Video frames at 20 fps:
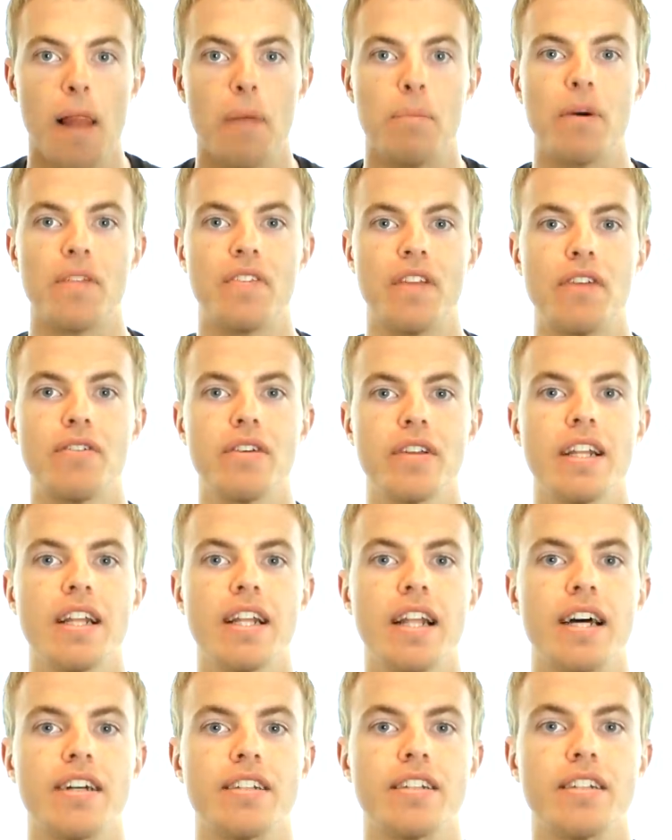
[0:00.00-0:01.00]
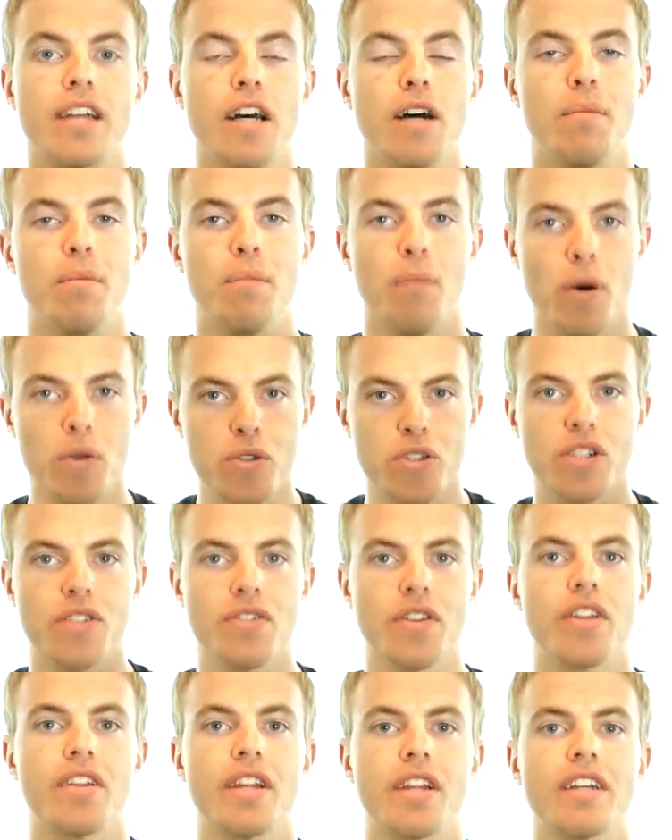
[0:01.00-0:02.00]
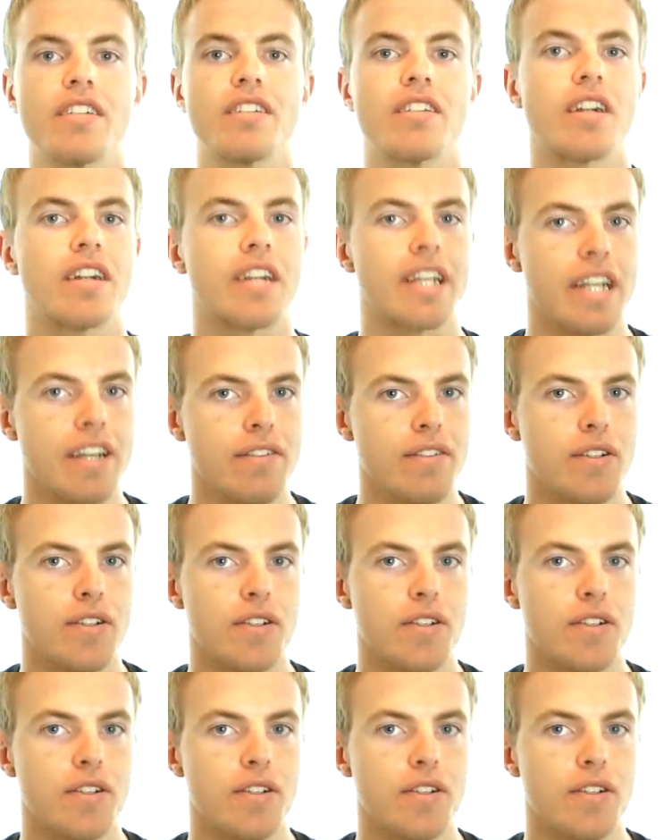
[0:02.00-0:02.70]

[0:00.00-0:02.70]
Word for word: But nevertheless, most of the things that are given